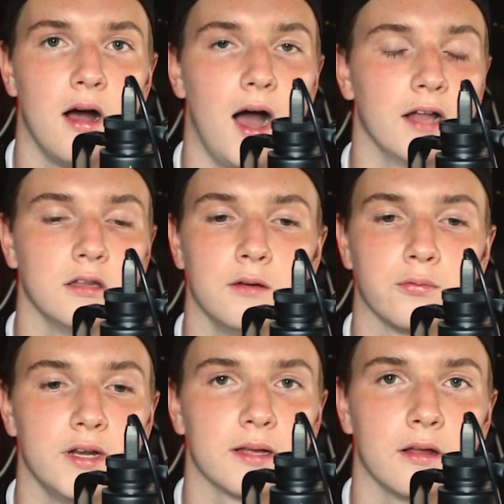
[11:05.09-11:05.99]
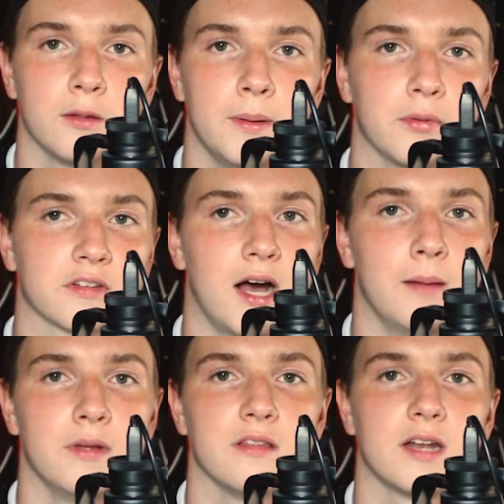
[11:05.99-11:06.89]
I love reading other people's
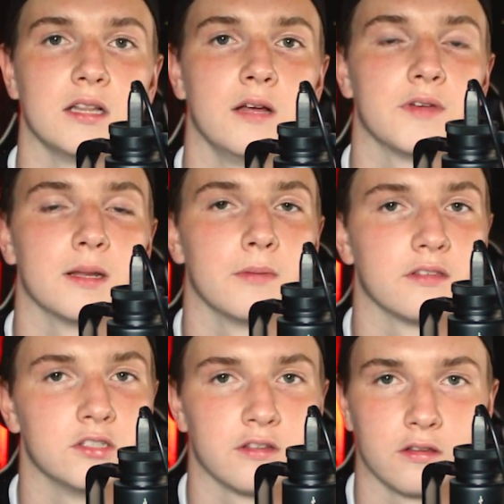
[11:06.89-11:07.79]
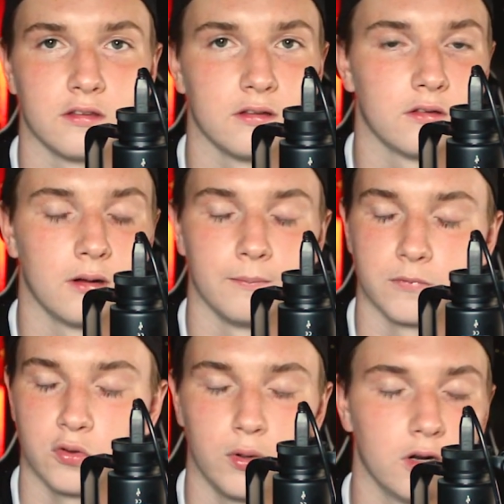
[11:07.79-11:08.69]
comments, and I love getting messages
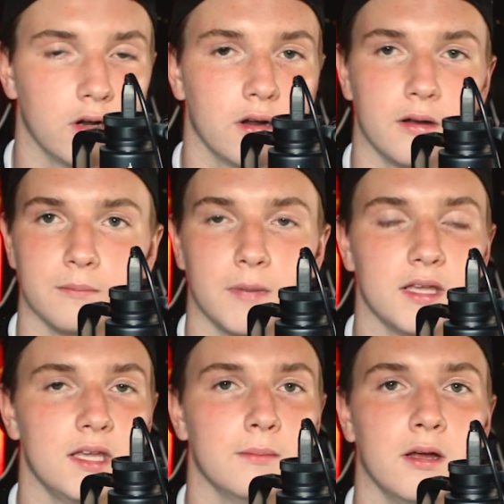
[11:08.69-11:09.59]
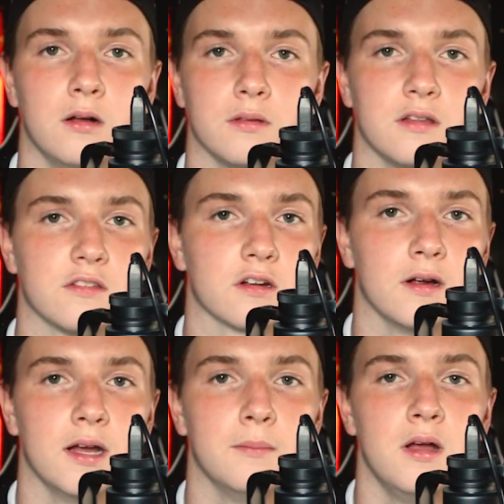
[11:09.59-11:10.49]
on Twitter, on my email, and
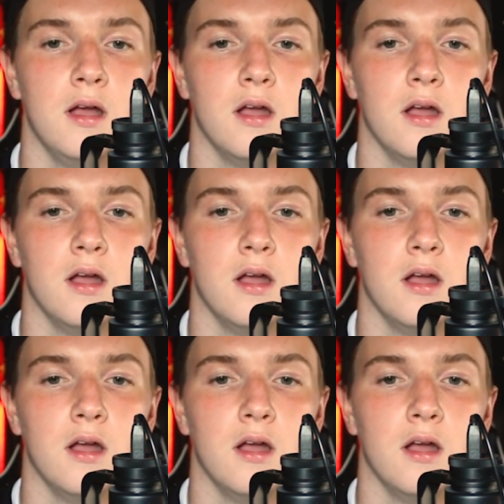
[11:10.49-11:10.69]
Instagram.